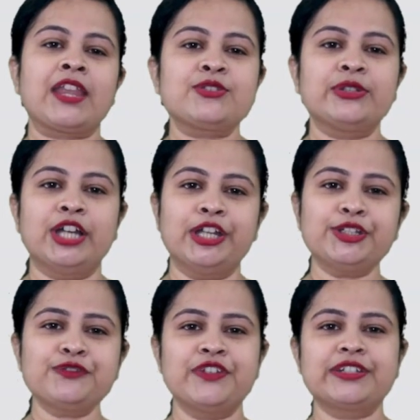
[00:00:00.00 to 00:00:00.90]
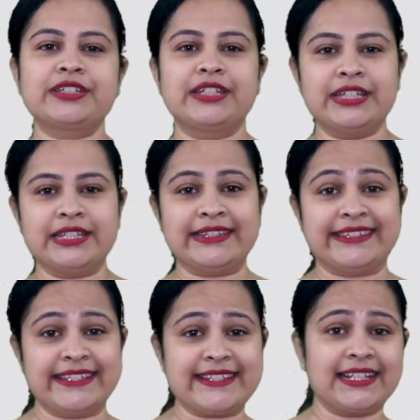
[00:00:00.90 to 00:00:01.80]
So in order to fit in
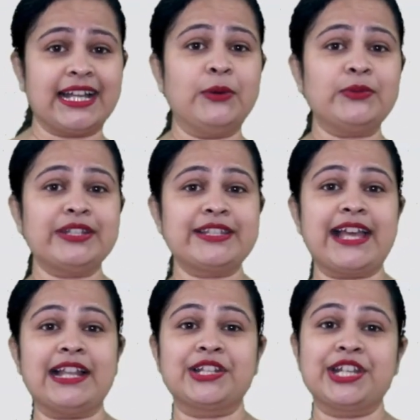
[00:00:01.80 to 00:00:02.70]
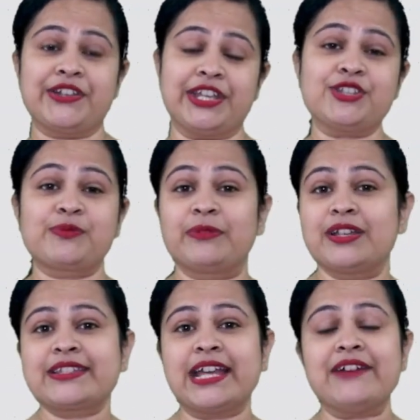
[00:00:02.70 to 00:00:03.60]
this accountant salary range, you
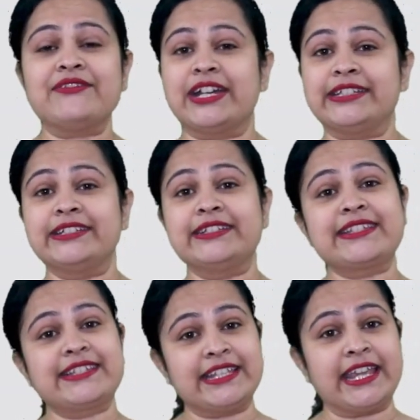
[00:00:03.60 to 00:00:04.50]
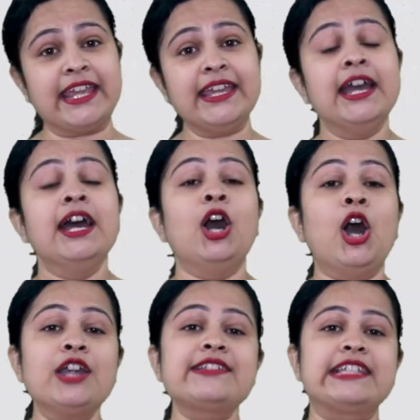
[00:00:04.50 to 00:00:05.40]
must have either the CA
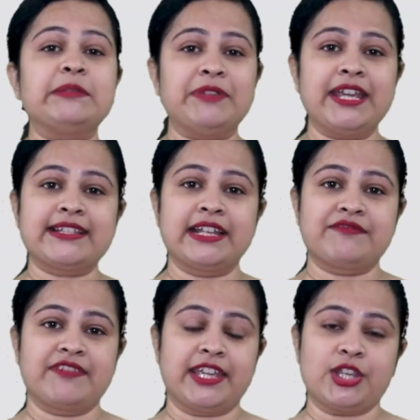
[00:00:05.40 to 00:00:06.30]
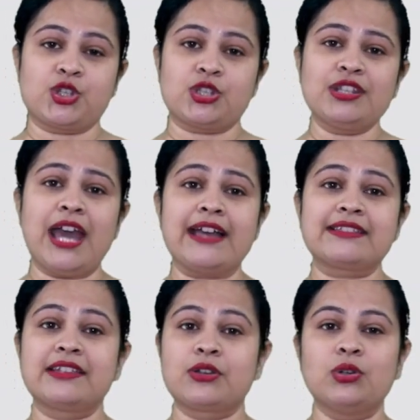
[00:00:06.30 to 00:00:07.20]
or CPA certification
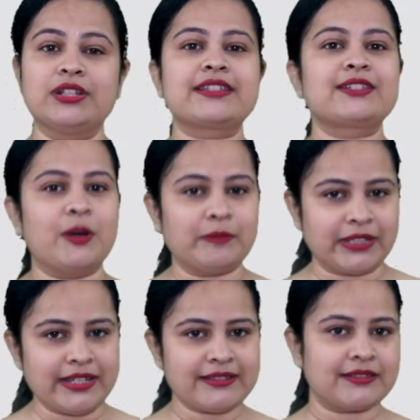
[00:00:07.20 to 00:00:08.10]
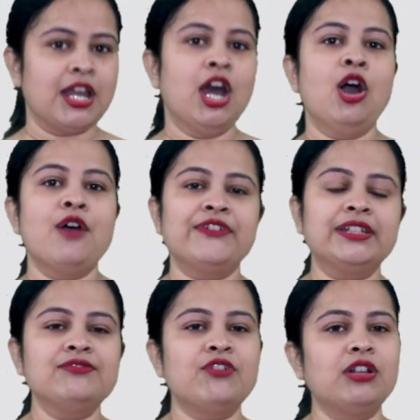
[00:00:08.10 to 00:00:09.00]
as the role is complex, often
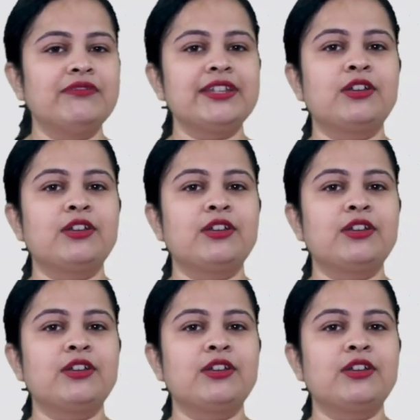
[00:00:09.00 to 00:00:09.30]
involving